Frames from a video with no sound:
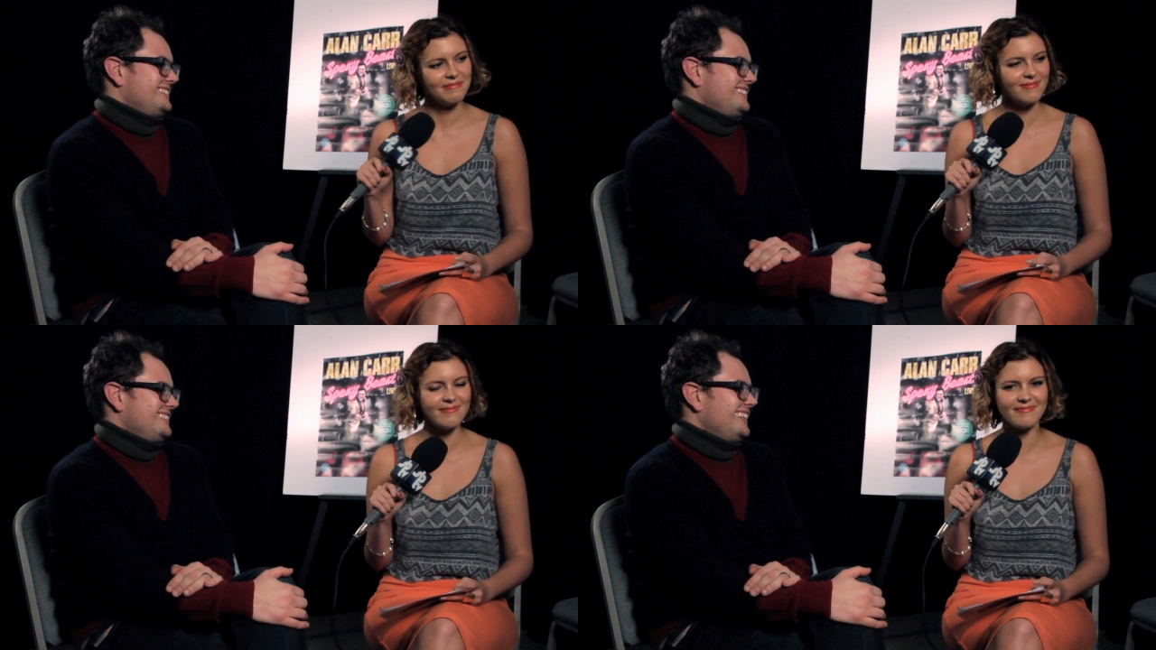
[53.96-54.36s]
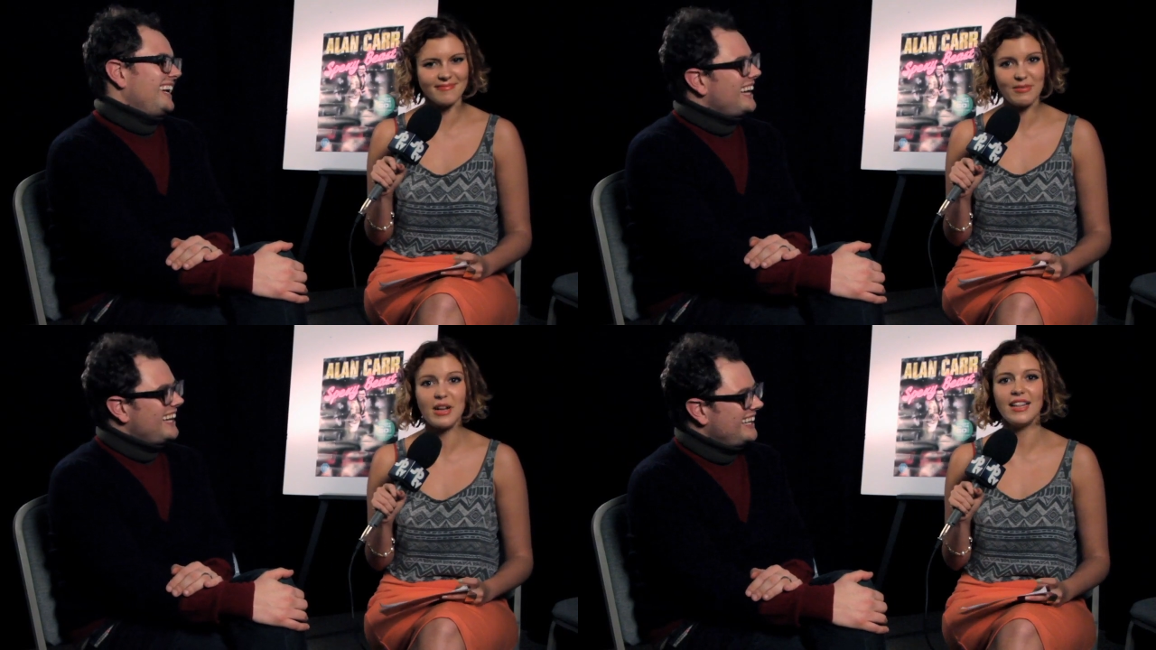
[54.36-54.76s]
Speaker 1: Hmm.
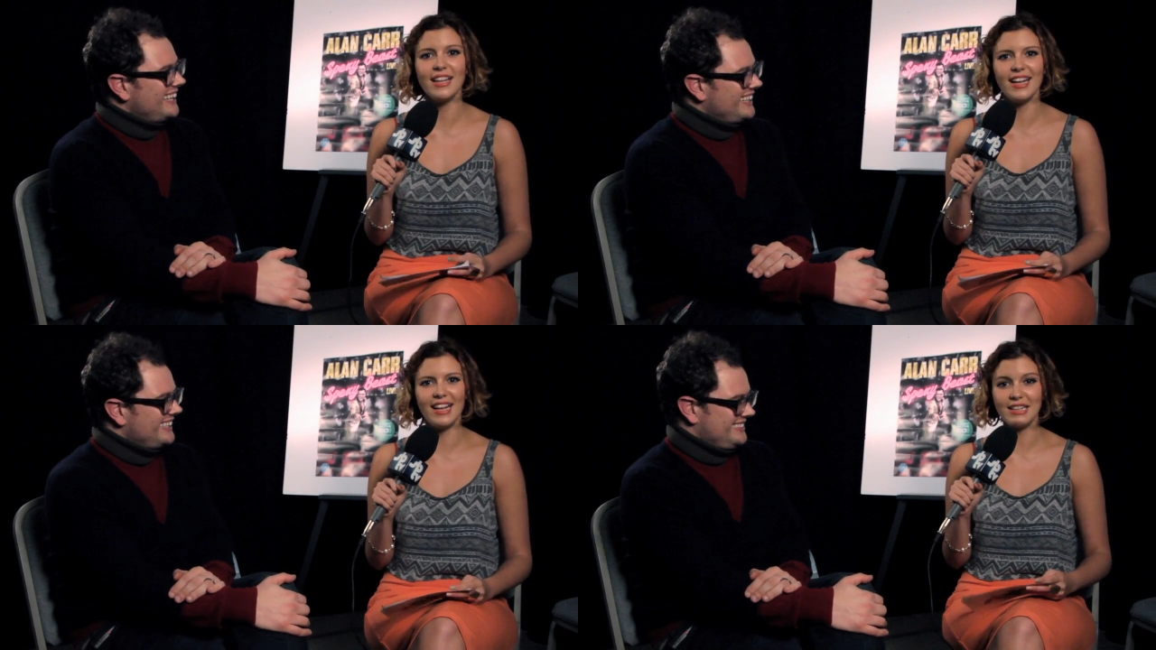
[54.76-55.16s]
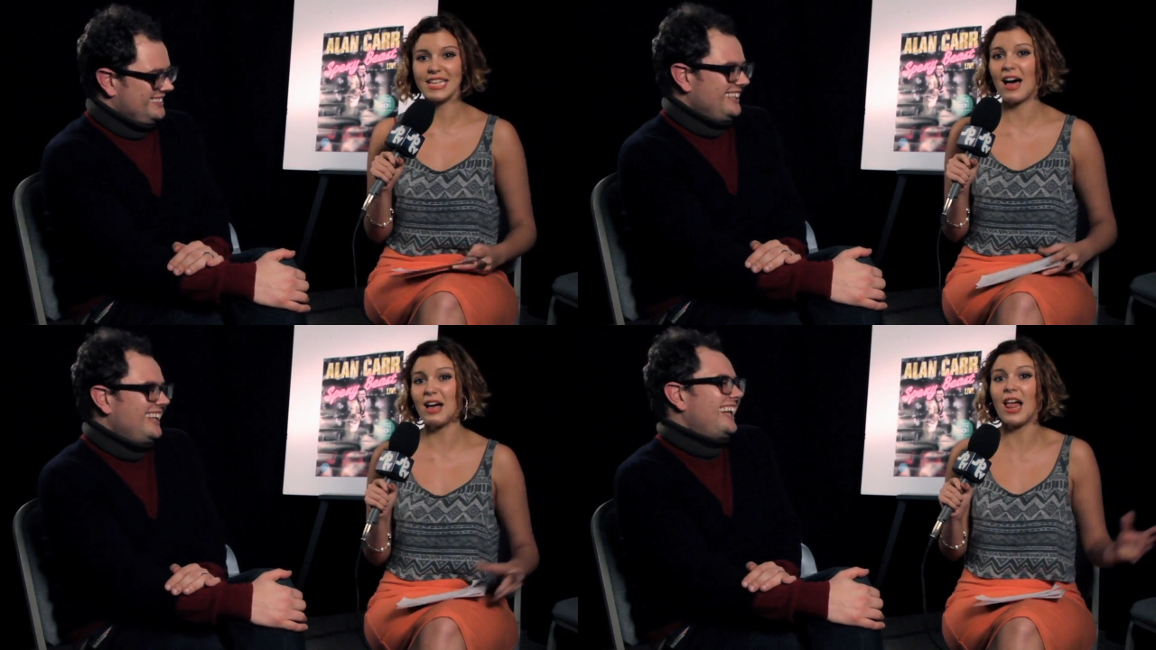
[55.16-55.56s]
Well, uh, I'll,
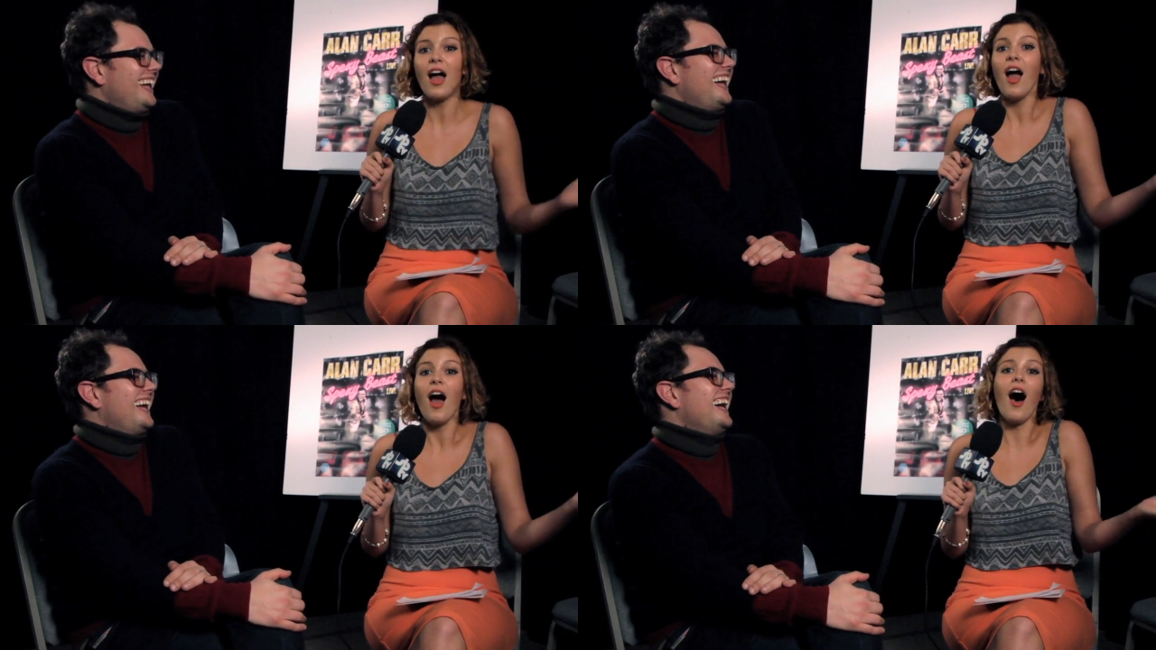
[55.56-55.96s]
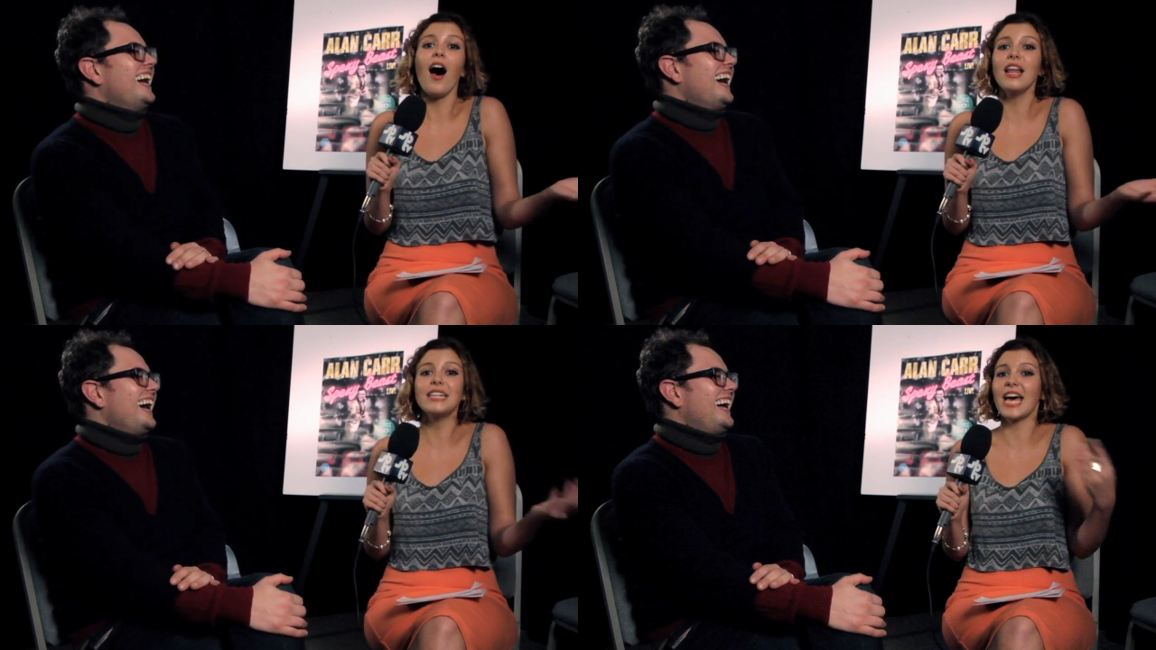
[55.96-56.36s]
ta- I'll,
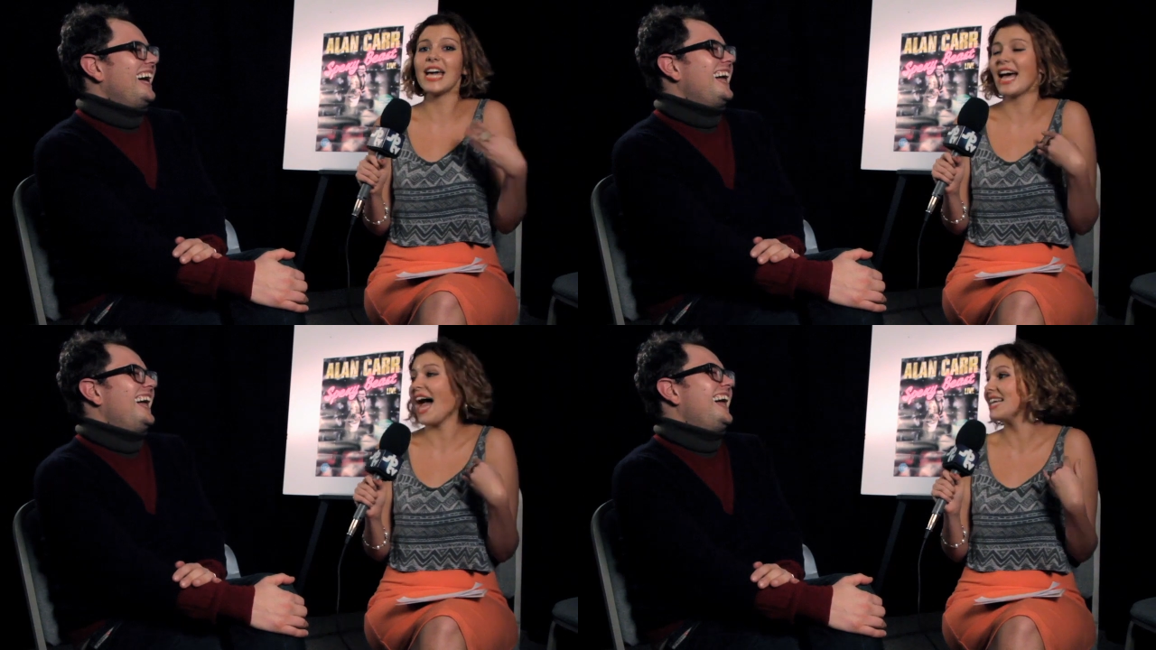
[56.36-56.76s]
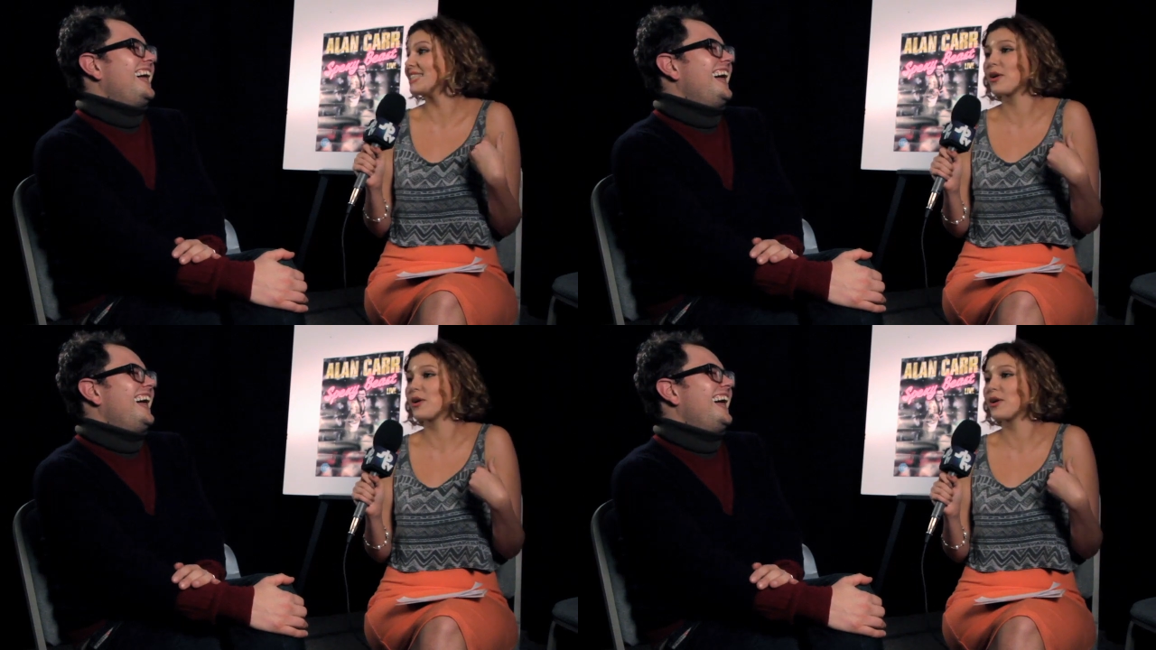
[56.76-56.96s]
I'll uh, take that as a